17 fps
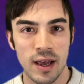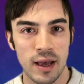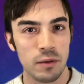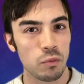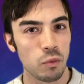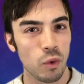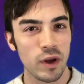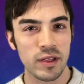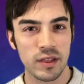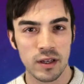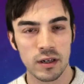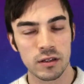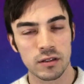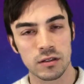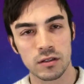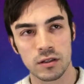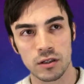and what
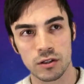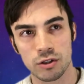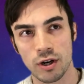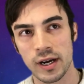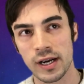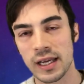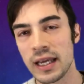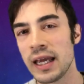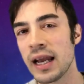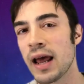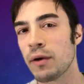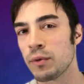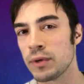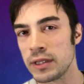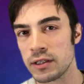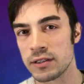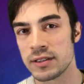they're they're trying to get
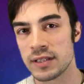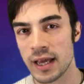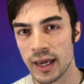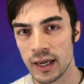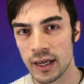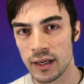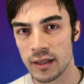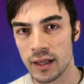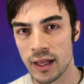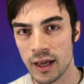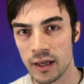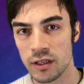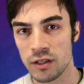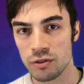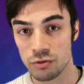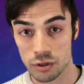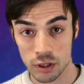at when they're saying
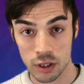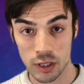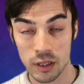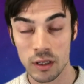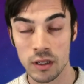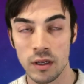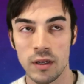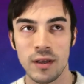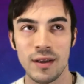that usually